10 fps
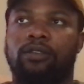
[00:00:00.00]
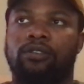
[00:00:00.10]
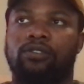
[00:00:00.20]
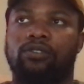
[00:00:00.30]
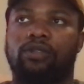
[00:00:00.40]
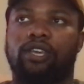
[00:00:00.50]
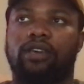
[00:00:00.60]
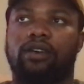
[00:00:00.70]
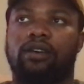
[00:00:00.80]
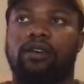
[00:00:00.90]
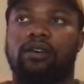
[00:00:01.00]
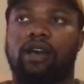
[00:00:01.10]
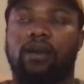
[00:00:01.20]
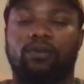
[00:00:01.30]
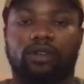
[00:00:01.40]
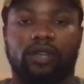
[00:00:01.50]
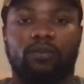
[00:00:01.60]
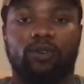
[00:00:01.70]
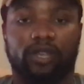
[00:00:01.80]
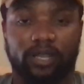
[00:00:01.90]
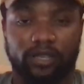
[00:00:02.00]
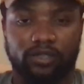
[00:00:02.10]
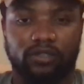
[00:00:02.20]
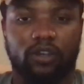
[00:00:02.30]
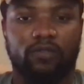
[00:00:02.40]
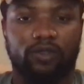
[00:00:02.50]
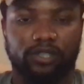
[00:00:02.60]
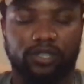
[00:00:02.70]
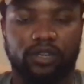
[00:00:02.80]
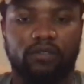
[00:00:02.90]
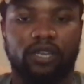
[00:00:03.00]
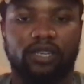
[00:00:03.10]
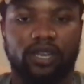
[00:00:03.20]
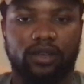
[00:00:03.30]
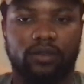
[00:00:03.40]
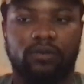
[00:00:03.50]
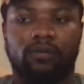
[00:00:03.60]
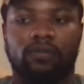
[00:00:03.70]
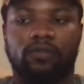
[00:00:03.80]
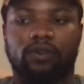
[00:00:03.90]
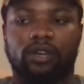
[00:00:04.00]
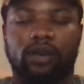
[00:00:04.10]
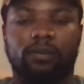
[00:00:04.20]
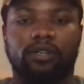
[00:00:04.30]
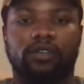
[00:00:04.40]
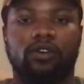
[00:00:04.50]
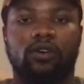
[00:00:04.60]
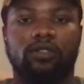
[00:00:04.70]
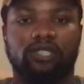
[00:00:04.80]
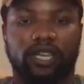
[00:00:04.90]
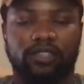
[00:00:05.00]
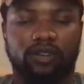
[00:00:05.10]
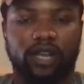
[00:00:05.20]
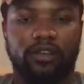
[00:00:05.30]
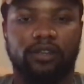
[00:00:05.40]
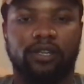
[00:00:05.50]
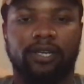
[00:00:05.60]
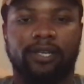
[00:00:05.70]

so yeah, I'm working as a software engineer right now for a company called Site Tracker.